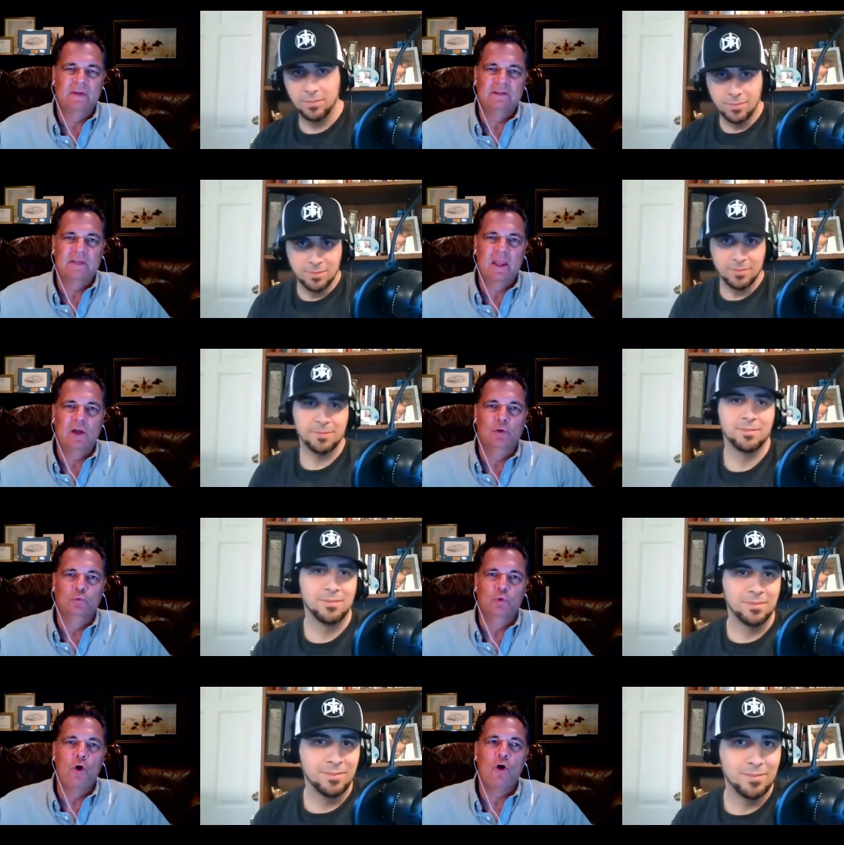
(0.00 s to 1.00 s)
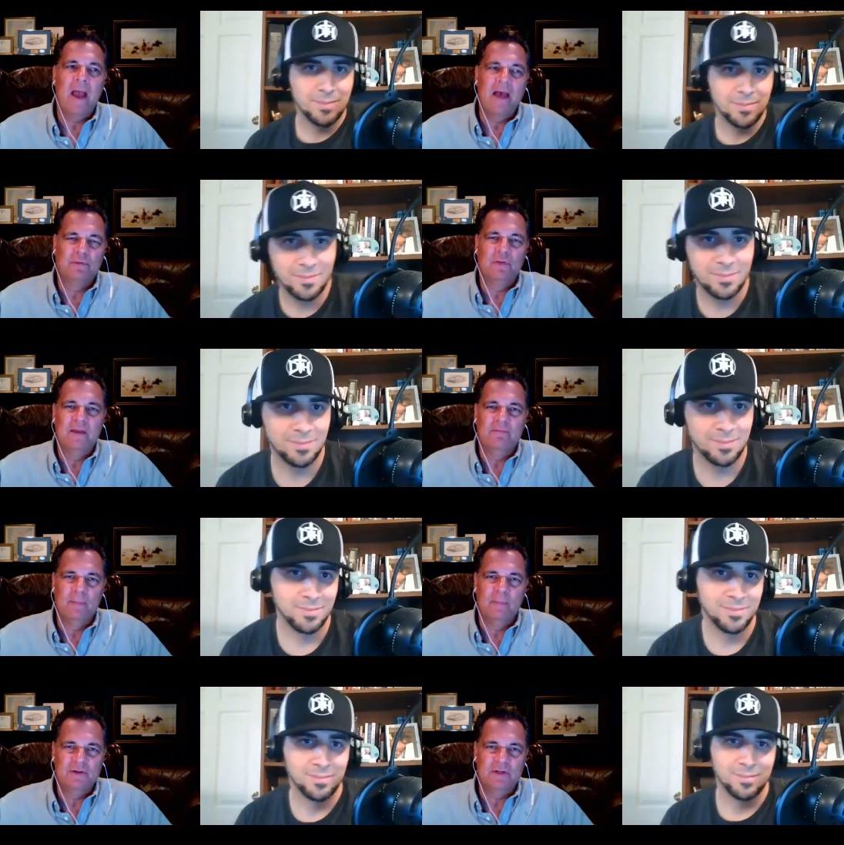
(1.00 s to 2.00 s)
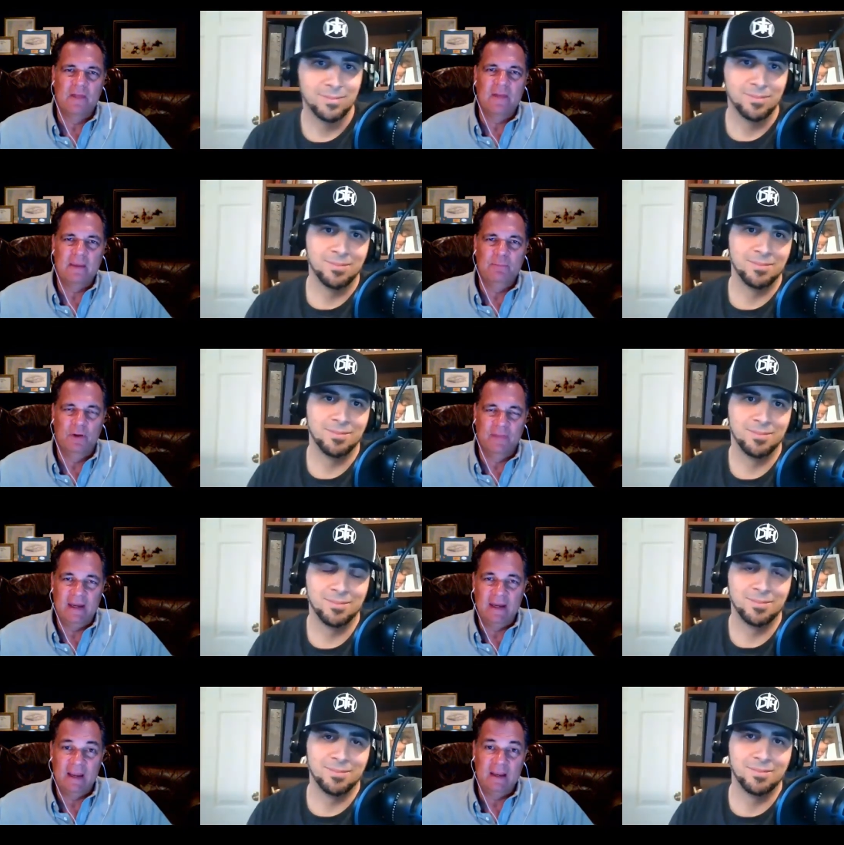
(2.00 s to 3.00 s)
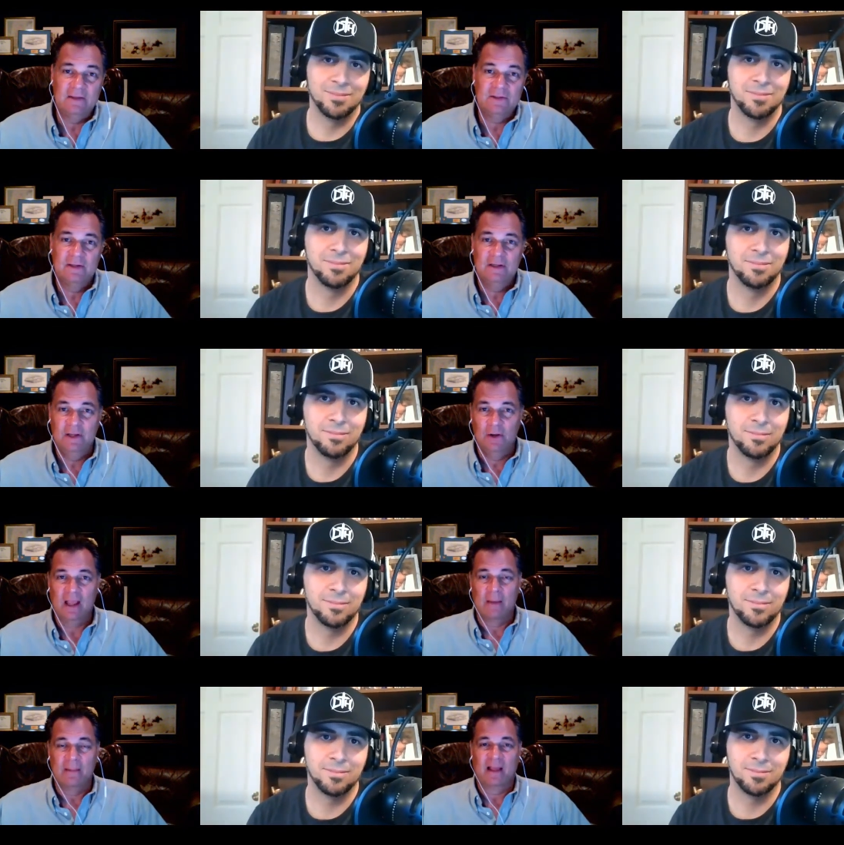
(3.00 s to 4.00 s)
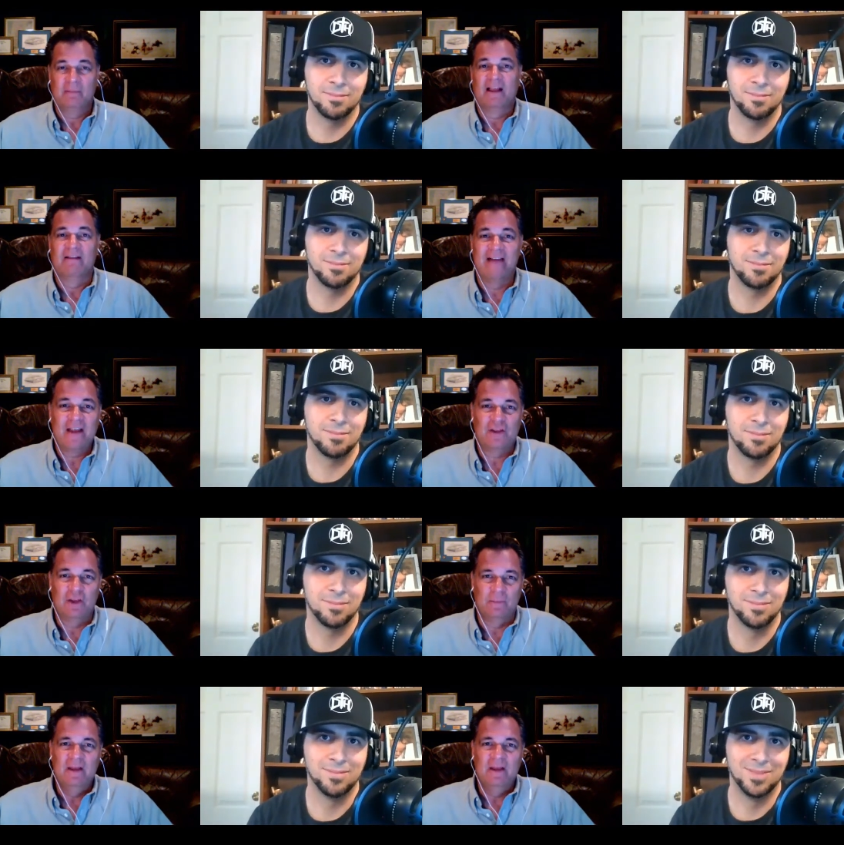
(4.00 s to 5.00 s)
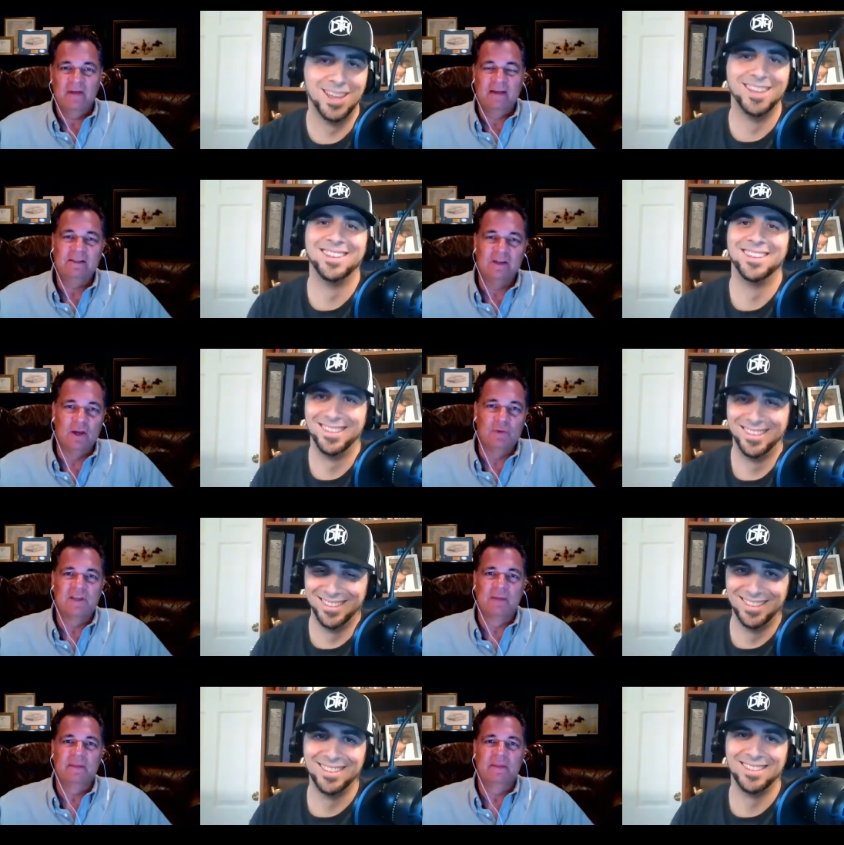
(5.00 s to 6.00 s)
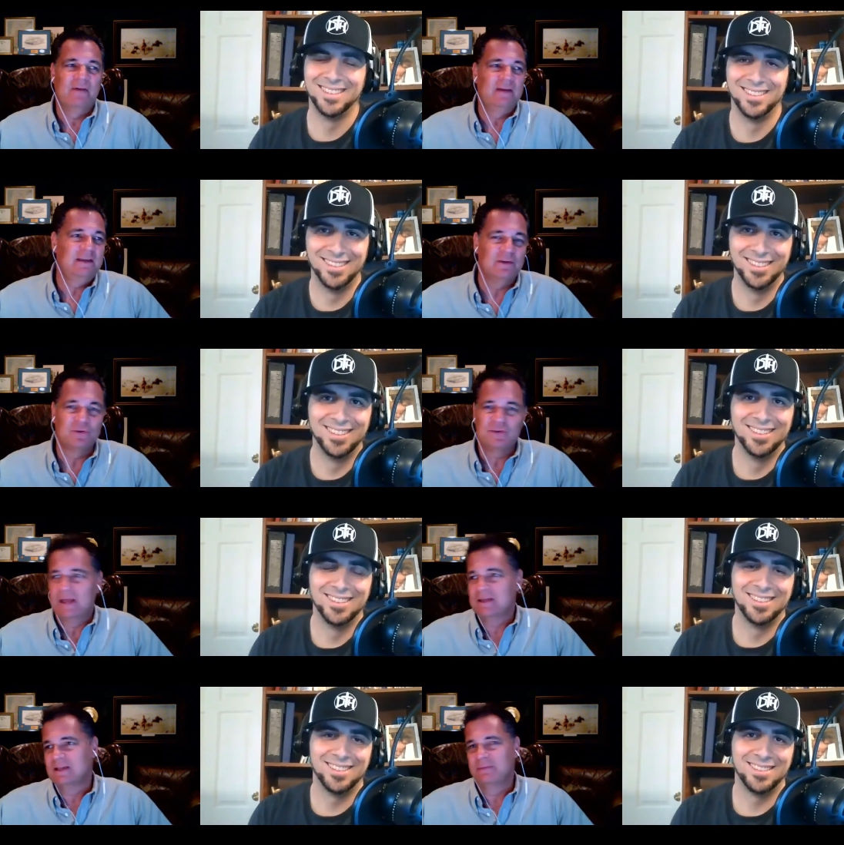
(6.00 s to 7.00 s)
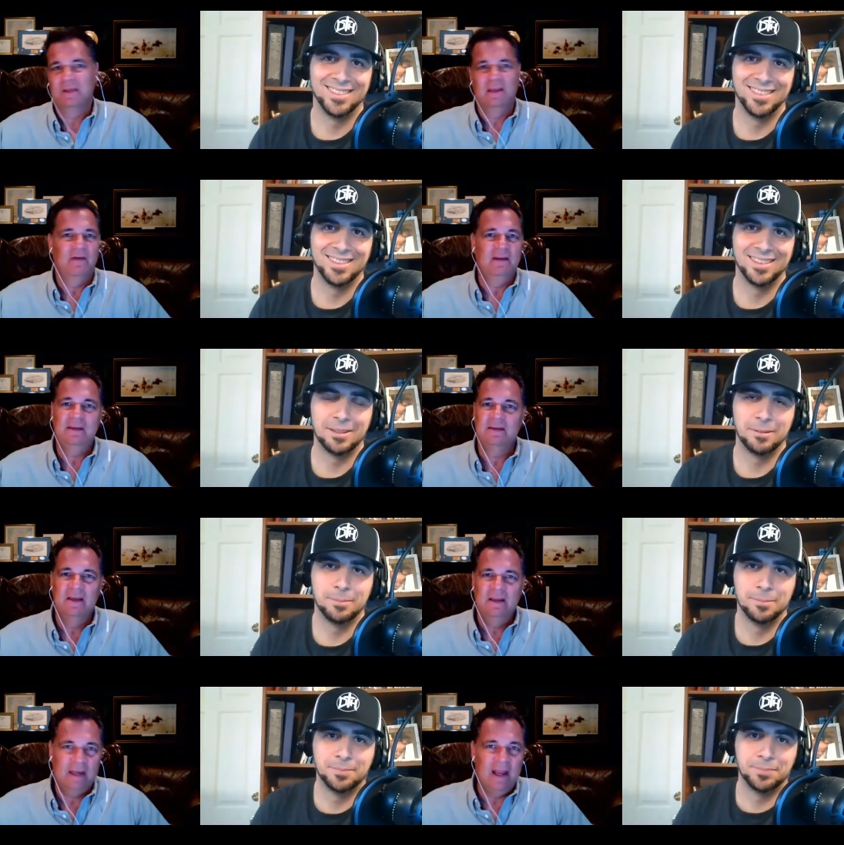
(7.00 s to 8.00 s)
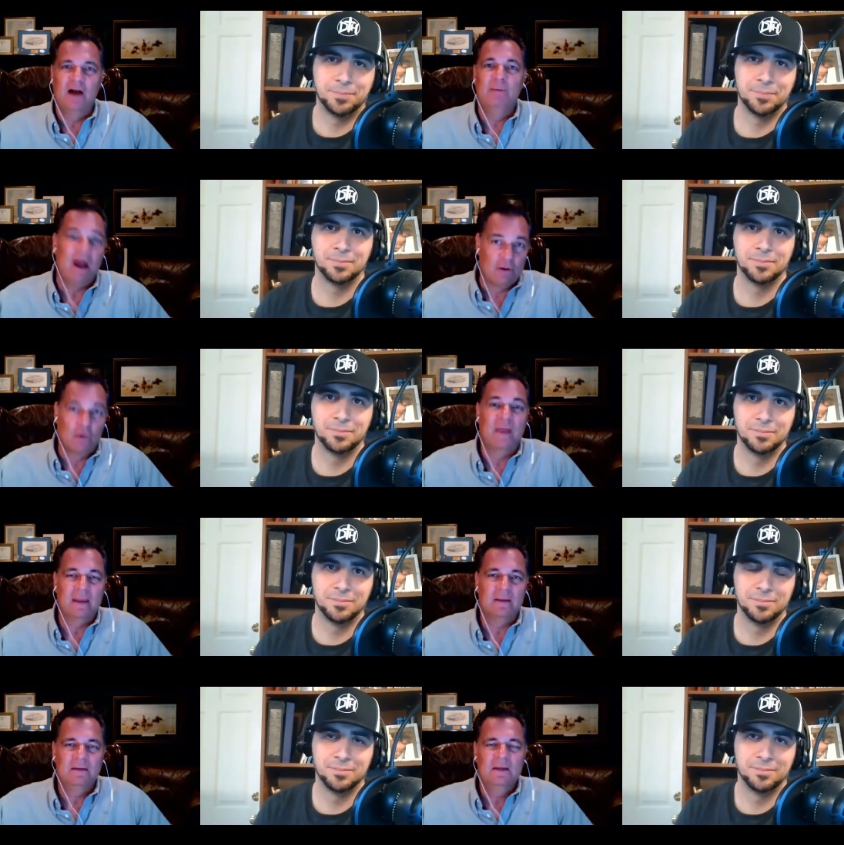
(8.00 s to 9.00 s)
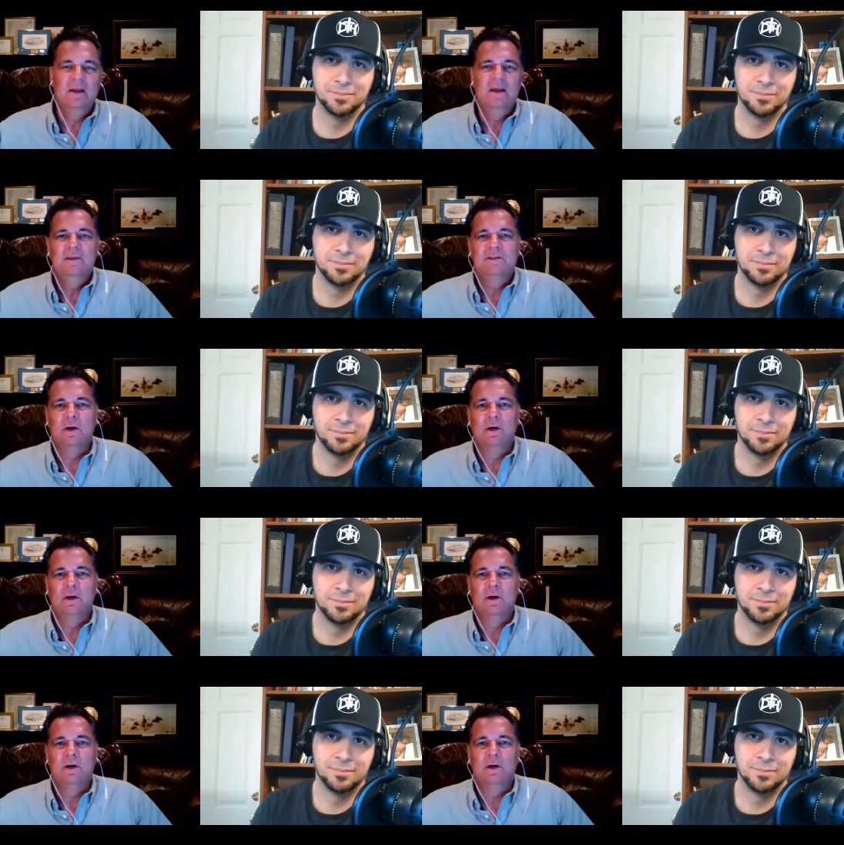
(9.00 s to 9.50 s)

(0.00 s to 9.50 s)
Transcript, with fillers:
Speaker 1: that he'll roar after the information and the input that he needs. You know, like I'm like I'm like a vacuum. If I need to know something, if I need to understand something, if I need need help, I'll go get it. So